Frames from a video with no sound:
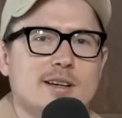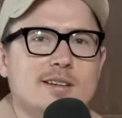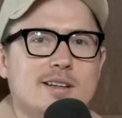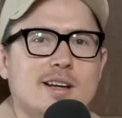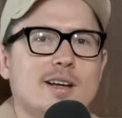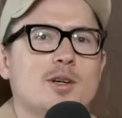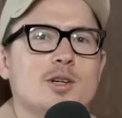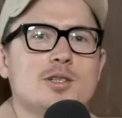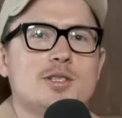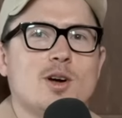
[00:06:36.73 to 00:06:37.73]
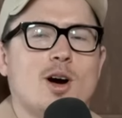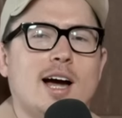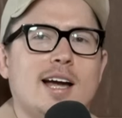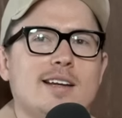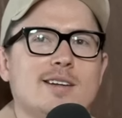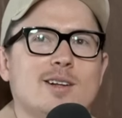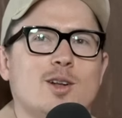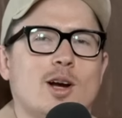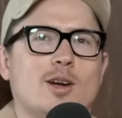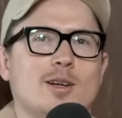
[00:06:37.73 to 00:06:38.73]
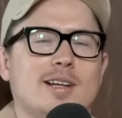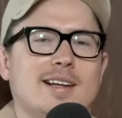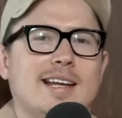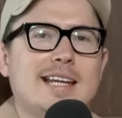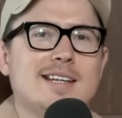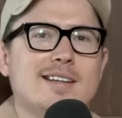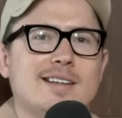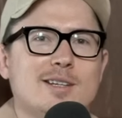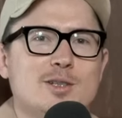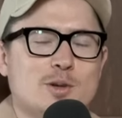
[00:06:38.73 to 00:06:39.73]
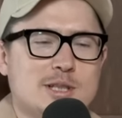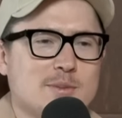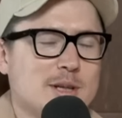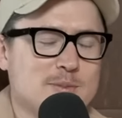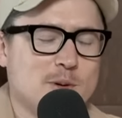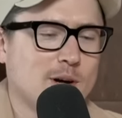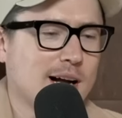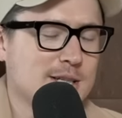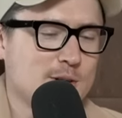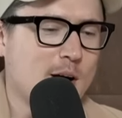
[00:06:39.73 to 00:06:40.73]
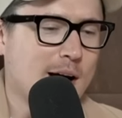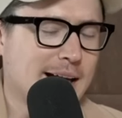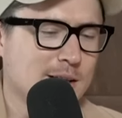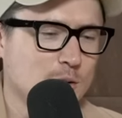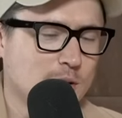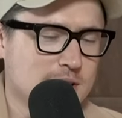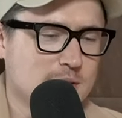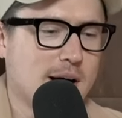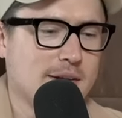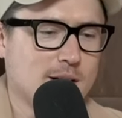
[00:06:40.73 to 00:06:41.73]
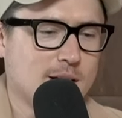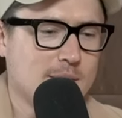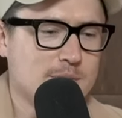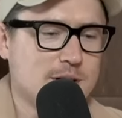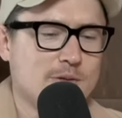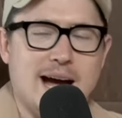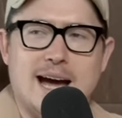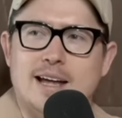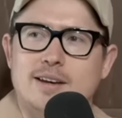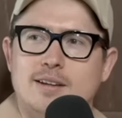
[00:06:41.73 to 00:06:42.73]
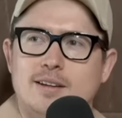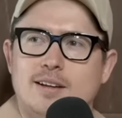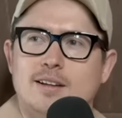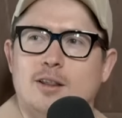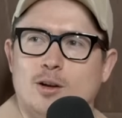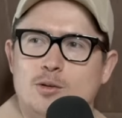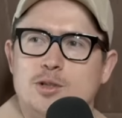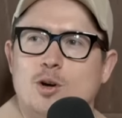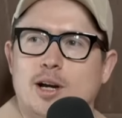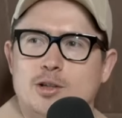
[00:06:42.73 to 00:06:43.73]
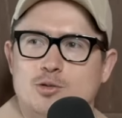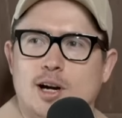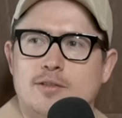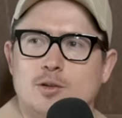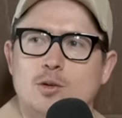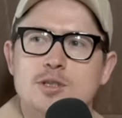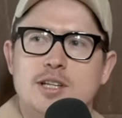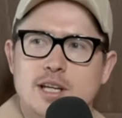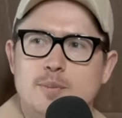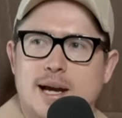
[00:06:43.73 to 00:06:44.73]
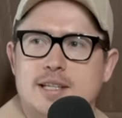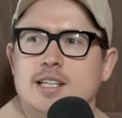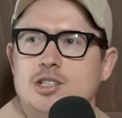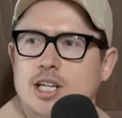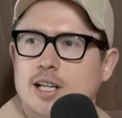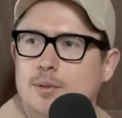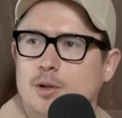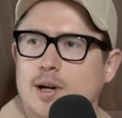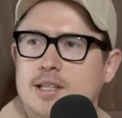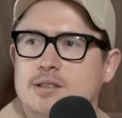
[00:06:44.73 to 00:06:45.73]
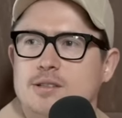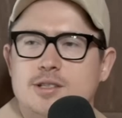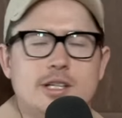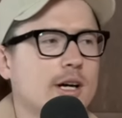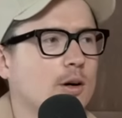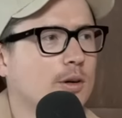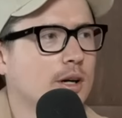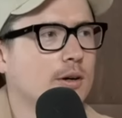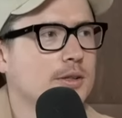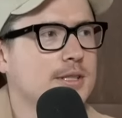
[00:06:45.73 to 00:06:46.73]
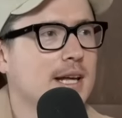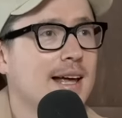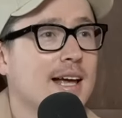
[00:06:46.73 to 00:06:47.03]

The big if. Because I, like, in doing some of these podcasts, I, I, had a look at some other clubs that have had those kind of draft hauls. Mm-hmm. You think back to your GWSs, your Gold Coast.